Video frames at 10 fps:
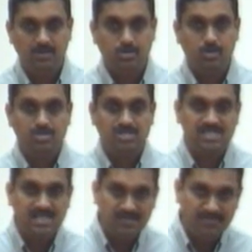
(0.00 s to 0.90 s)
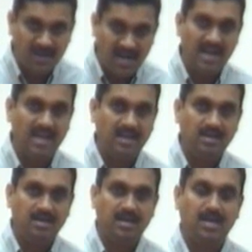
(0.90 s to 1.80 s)
So CFI
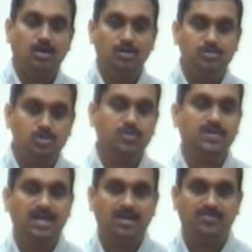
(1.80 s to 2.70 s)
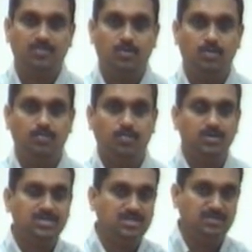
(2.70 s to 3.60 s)
can also be therefore
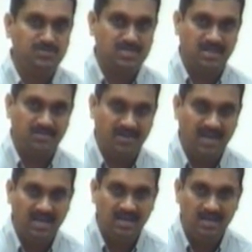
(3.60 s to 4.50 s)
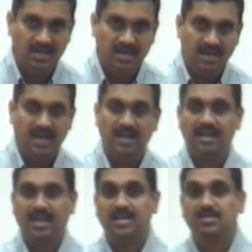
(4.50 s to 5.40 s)
positive CFI and a
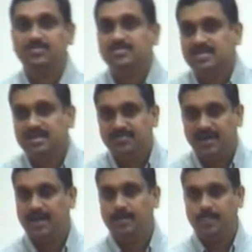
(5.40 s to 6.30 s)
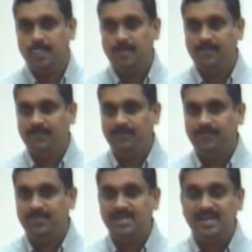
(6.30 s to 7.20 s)
negative CFI.
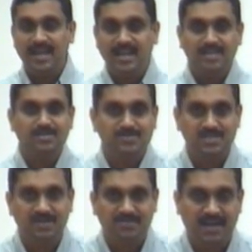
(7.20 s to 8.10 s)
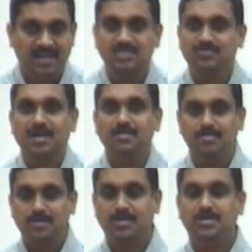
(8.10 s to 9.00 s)
The negative CFI is very
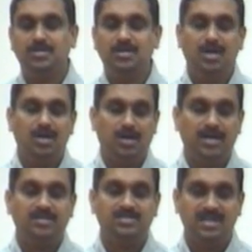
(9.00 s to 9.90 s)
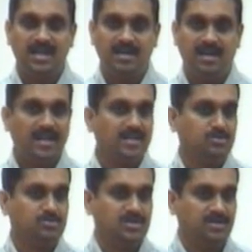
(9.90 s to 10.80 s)
important to now understand.
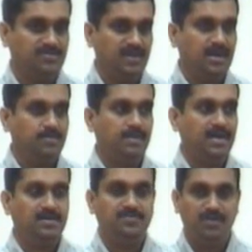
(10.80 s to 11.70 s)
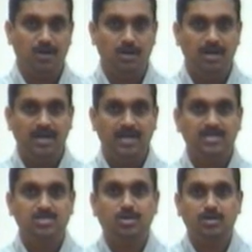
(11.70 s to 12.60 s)
Negative CFI by default
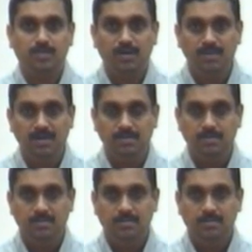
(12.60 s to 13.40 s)
is not a problem,